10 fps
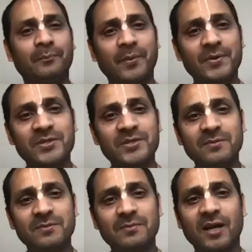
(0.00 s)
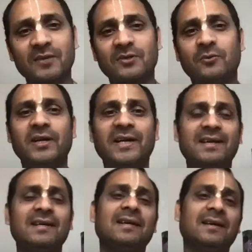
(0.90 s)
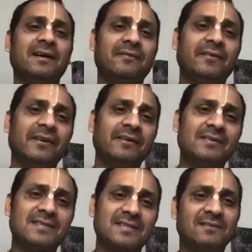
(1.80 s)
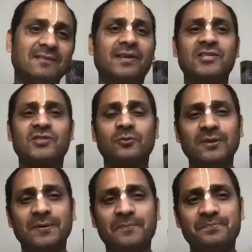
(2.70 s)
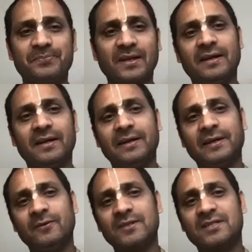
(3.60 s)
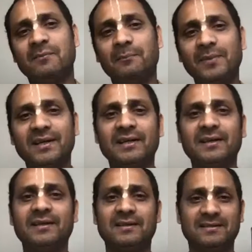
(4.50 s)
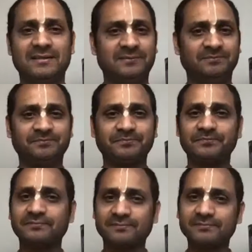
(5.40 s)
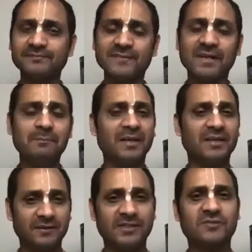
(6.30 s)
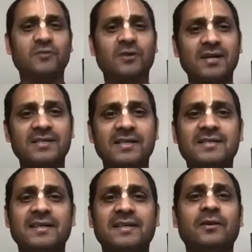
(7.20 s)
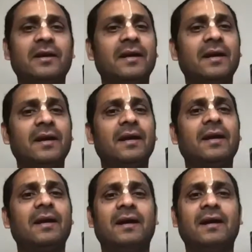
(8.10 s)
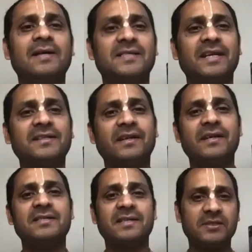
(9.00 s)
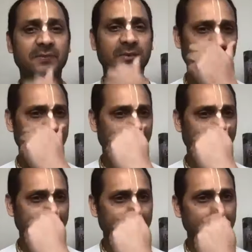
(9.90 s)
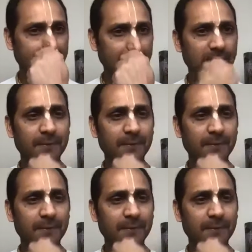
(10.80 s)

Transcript: Mahārāja was already a very self-realized soul, and he was completely in. But just for us, he's saying, his ignorance is being eradicated.